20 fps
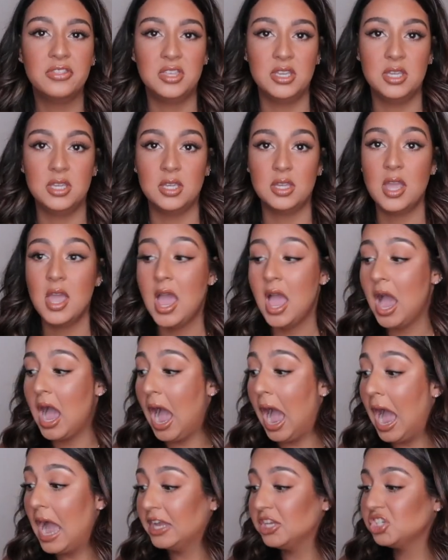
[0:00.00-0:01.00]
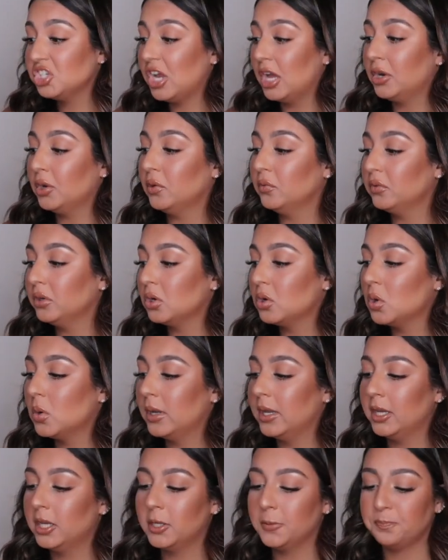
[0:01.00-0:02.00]
the eyeshadow real
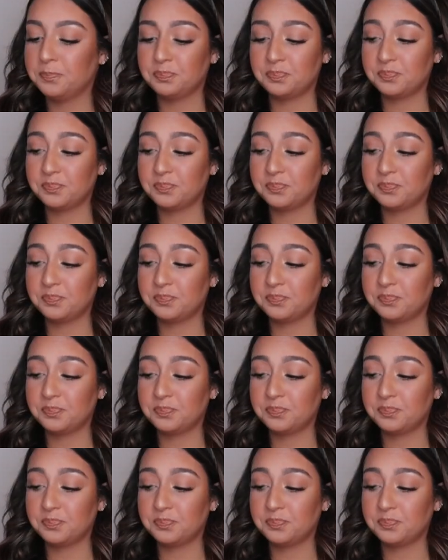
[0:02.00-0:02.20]
quick